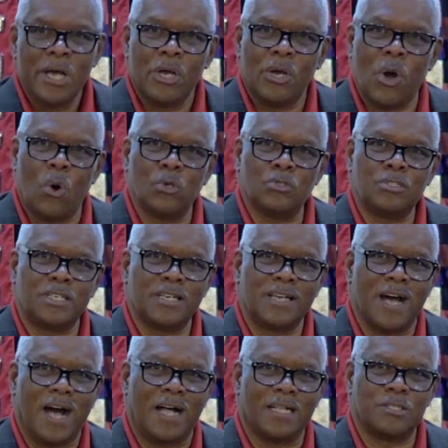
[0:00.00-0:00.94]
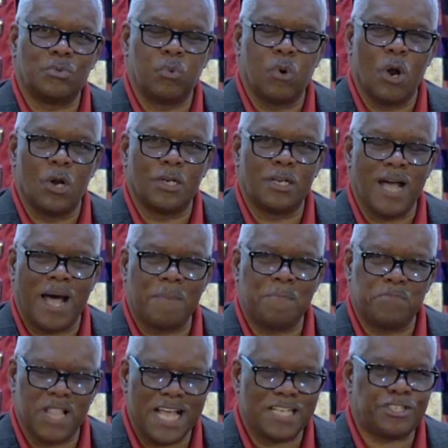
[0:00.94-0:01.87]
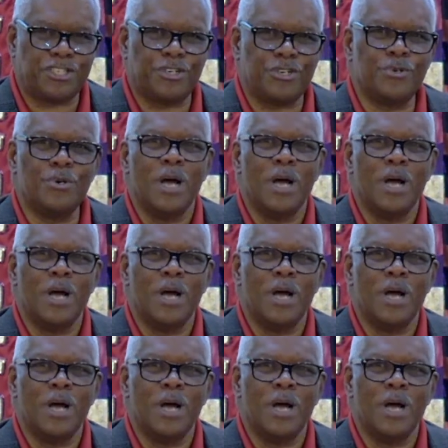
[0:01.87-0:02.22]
go to God's Word. God bless you,